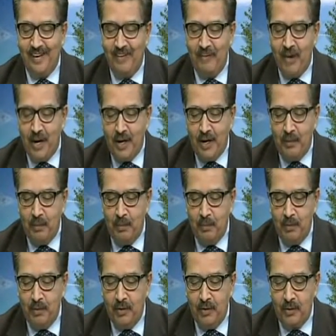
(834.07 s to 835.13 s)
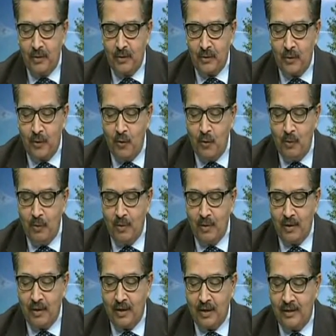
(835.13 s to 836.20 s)
Wake up Sarup
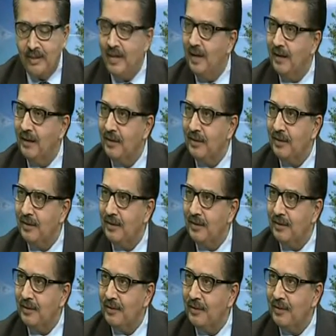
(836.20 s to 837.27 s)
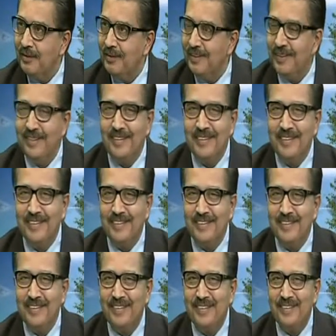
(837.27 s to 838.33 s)
Katians. Sarup Katian, the
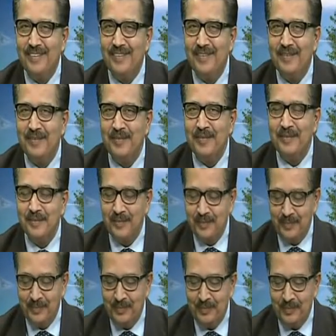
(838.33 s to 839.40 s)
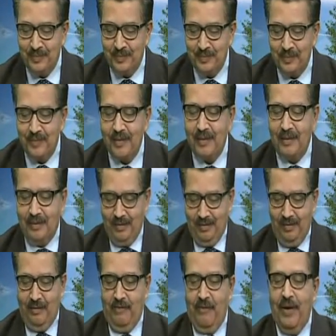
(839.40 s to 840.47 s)
name of the villagers is Sarup Kati.
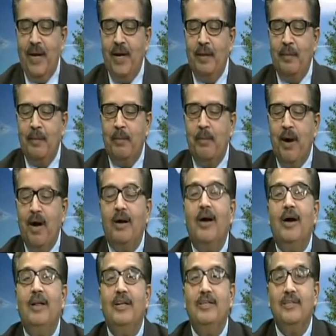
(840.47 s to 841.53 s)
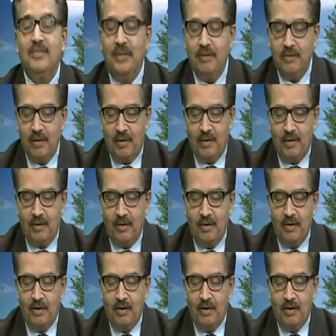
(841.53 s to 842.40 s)
Wake up Ma Kali's children.